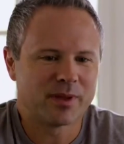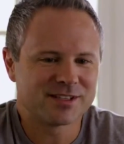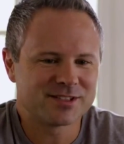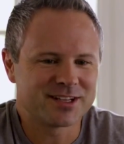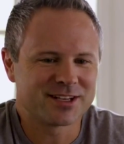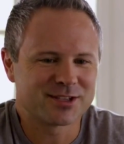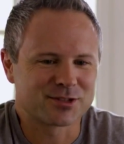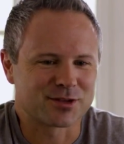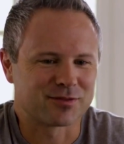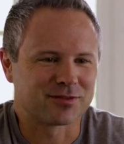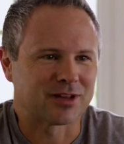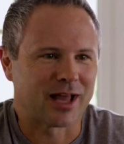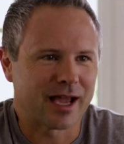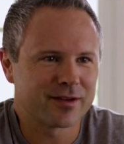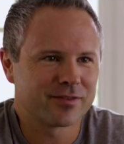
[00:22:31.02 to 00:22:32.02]
In the
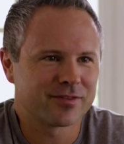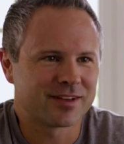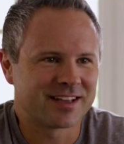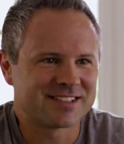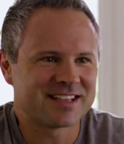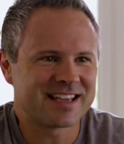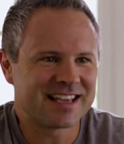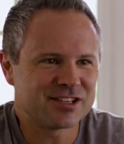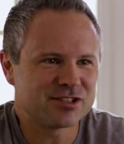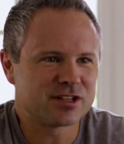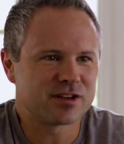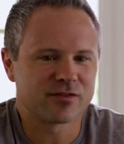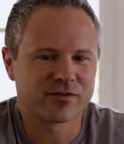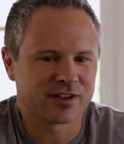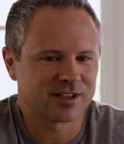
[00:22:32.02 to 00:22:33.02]
busyness of life, it's
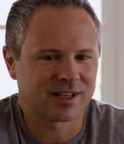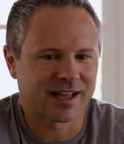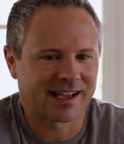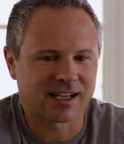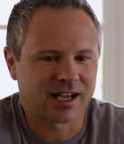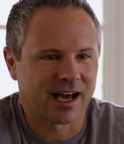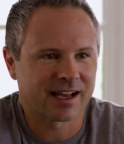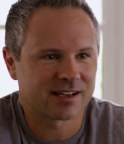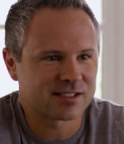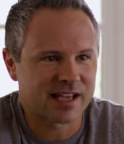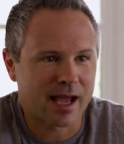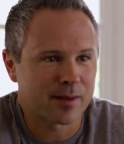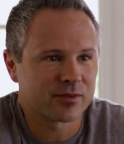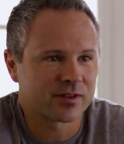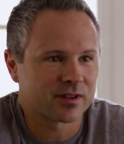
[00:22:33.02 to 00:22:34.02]
easy to feel like God is